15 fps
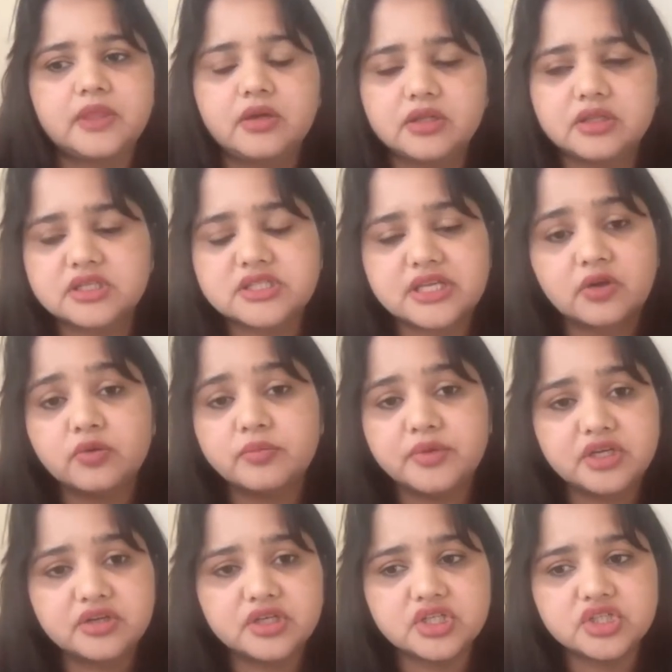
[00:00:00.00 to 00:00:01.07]

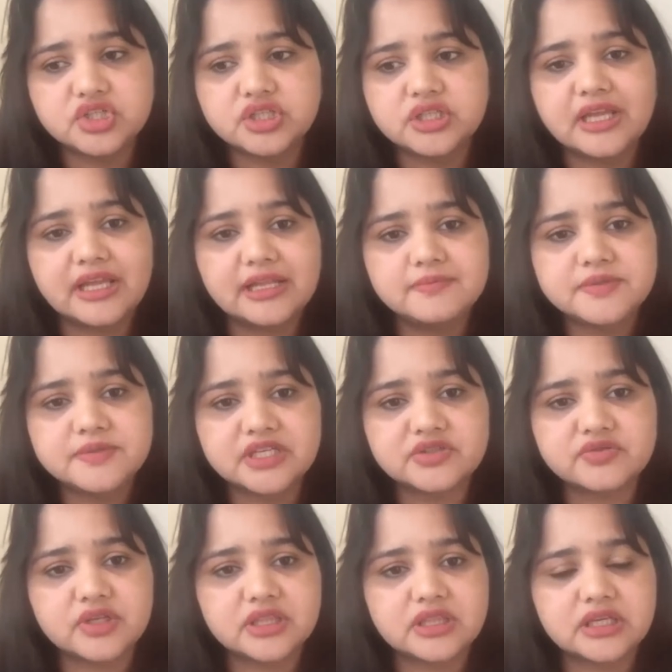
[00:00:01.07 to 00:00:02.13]
psychometrician helps us
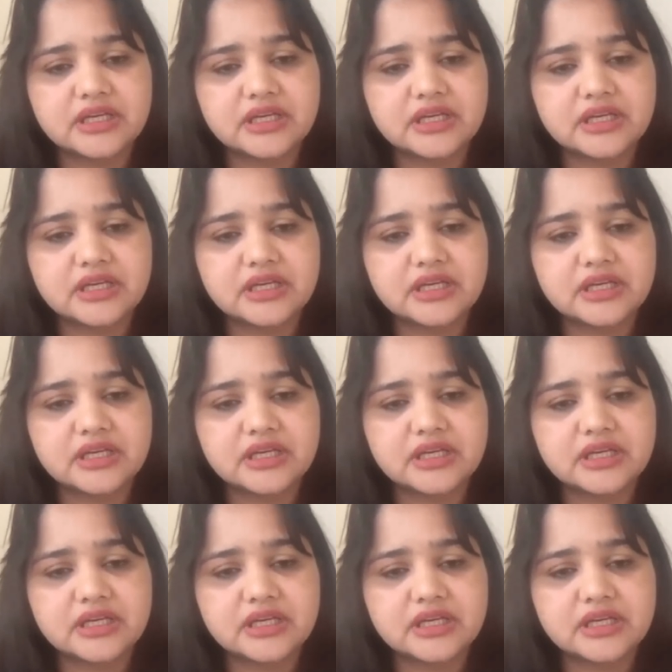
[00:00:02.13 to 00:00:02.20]
with